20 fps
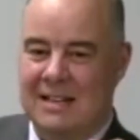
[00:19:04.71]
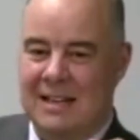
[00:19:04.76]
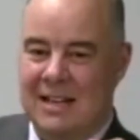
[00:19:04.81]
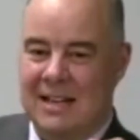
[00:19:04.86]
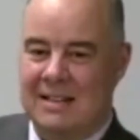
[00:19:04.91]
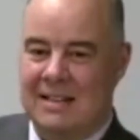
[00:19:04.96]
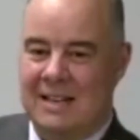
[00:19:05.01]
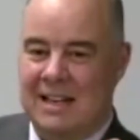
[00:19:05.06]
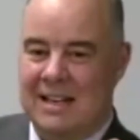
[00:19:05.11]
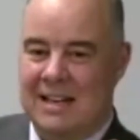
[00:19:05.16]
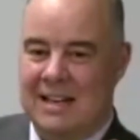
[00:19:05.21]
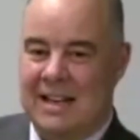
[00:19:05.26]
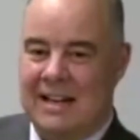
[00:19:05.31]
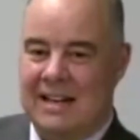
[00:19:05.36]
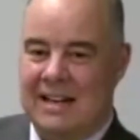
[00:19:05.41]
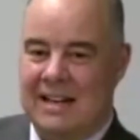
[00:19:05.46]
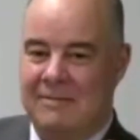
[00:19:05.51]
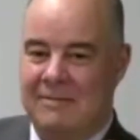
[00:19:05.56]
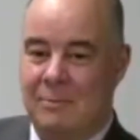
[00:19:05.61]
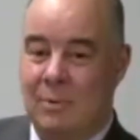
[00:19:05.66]
in the
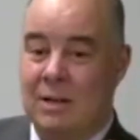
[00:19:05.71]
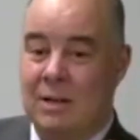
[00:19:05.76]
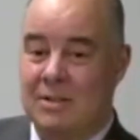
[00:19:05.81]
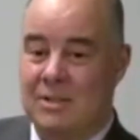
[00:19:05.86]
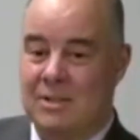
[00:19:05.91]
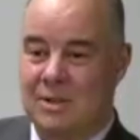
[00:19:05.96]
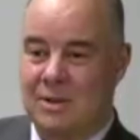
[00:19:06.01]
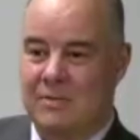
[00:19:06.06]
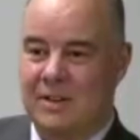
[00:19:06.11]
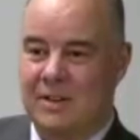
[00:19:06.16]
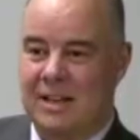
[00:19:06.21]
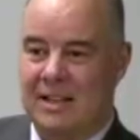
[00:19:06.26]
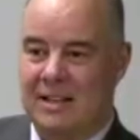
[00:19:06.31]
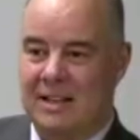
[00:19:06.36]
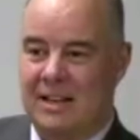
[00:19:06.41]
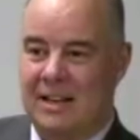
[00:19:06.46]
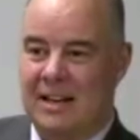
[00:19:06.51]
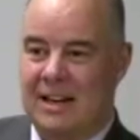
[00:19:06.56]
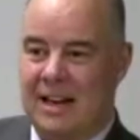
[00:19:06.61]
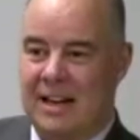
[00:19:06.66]
Canadian, while serving in
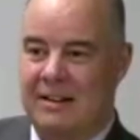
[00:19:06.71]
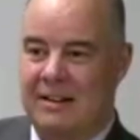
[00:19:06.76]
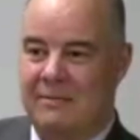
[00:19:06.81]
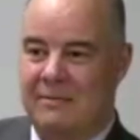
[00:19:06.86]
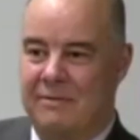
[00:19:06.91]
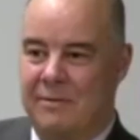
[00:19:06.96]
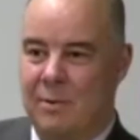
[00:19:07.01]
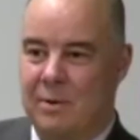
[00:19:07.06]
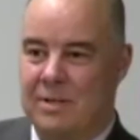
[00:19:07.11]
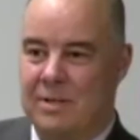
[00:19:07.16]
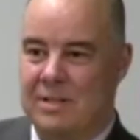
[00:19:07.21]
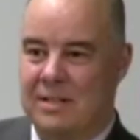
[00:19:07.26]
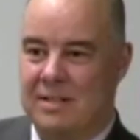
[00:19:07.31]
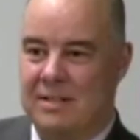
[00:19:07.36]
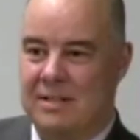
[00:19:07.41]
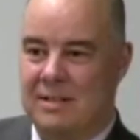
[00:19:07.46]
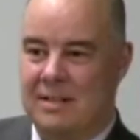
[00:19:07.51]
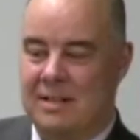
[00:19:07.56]
the Canadian Forces.